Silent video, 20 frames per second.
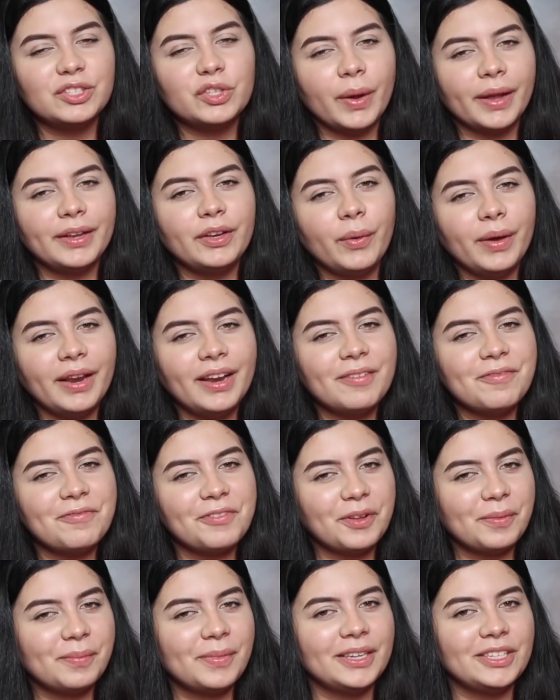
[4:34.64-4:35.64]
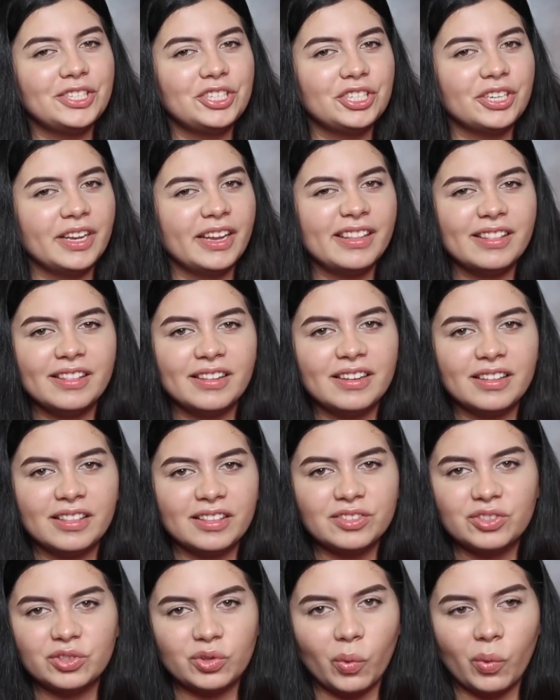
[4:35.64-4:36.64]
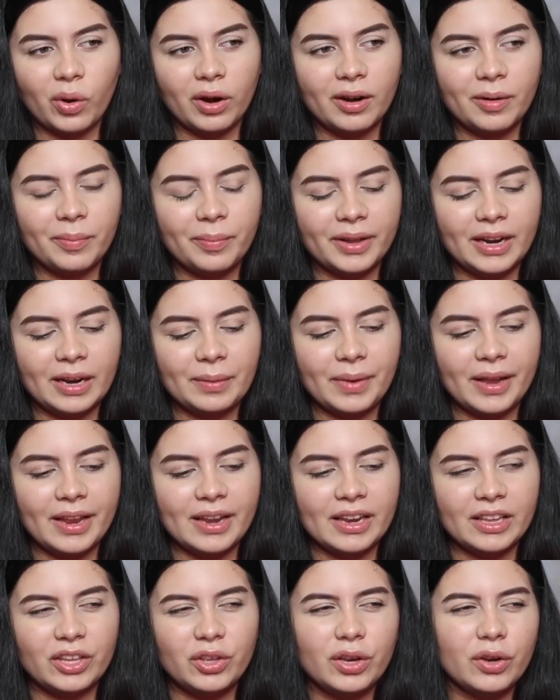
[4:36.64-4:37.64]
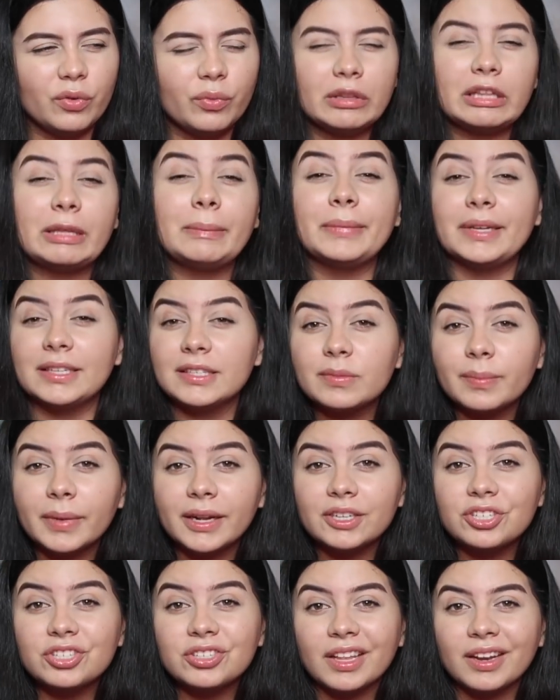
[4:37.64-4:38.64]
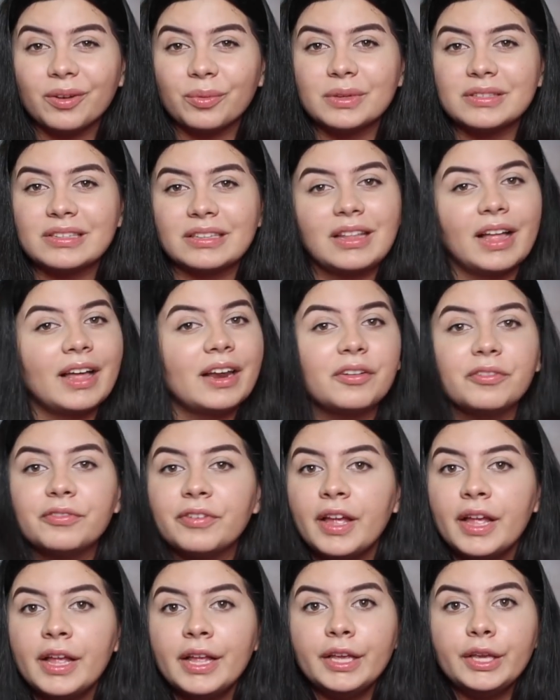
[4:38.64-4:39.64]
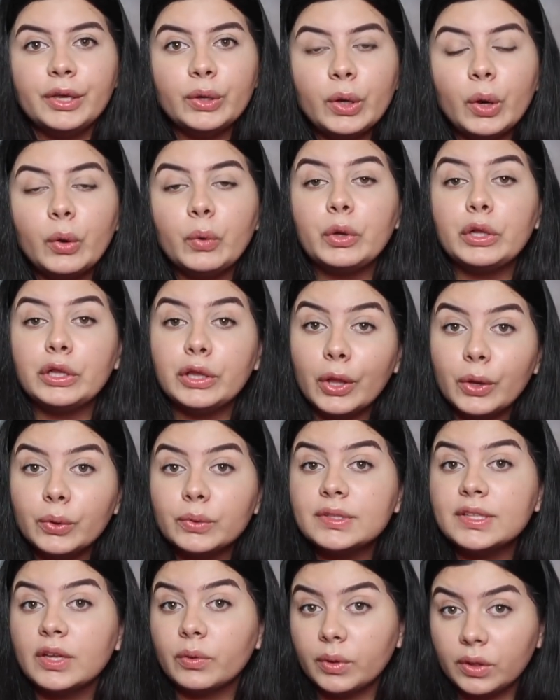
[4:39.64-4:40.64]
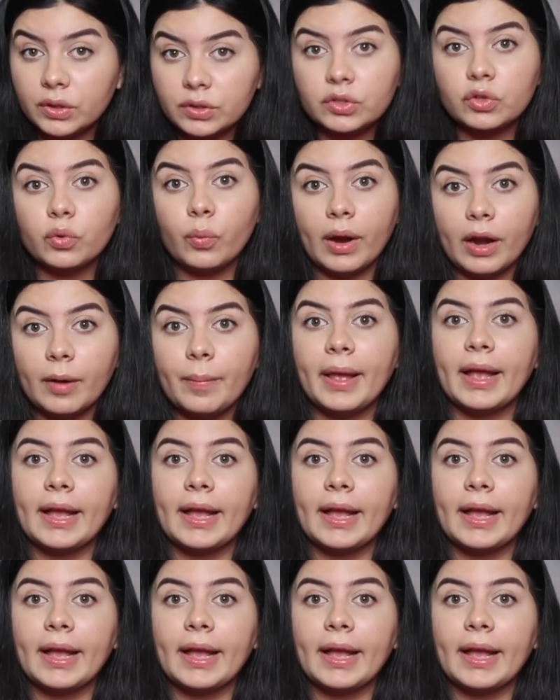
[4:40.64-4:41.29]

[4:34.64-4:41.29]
So I know I didn't film much in the store, but I mean, you didn't really miss much. There was a lot of, you know, clothes that we used to wear